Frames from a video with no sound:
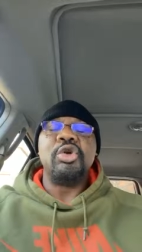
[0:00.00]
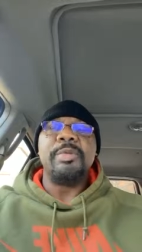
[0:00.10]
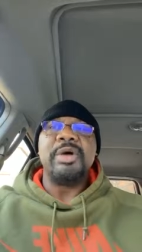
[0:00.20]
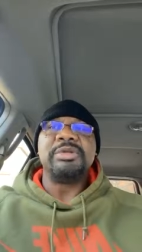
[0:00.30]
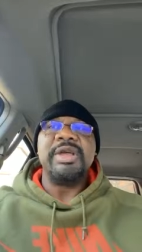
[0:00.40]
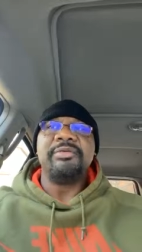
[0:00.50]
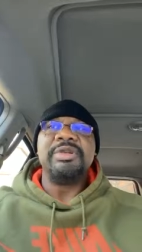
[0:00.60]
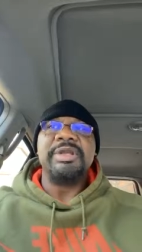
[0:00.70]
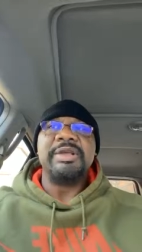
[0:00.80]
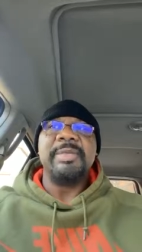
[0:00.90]
show him out
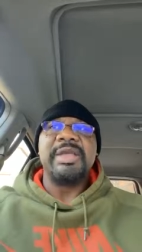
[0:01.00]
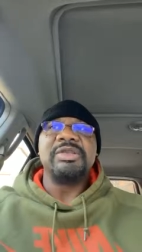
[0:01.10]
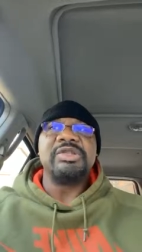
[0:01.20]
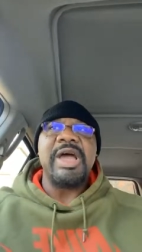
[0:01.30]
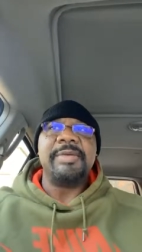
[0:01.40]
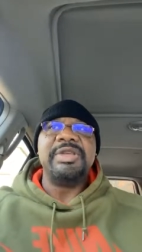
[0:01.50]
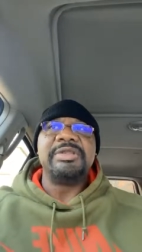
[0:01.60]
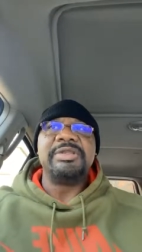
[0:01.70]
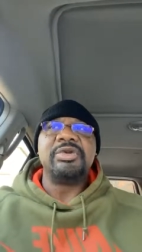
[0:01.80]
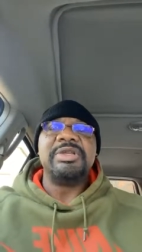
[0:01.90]
everything, make his job
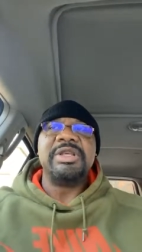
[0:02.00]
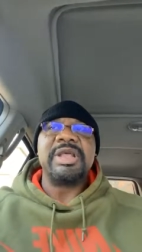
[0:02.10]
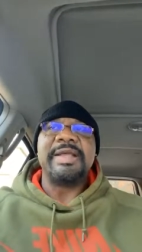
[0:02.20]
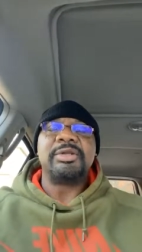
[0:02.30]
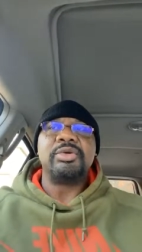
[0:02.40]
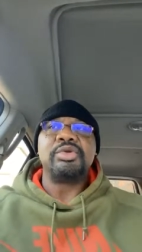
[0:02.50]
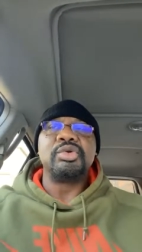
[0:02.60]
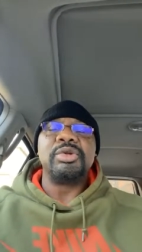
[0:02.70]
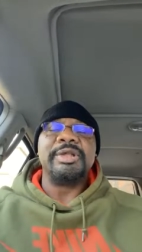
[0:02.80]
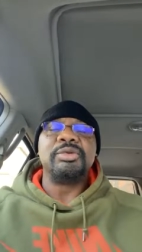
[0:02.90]
easy so he didn't have to go
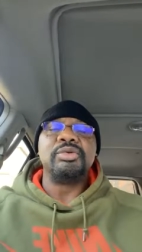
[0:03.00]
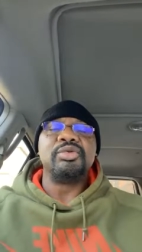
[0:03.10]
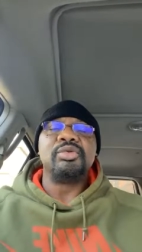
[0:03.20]
through that two,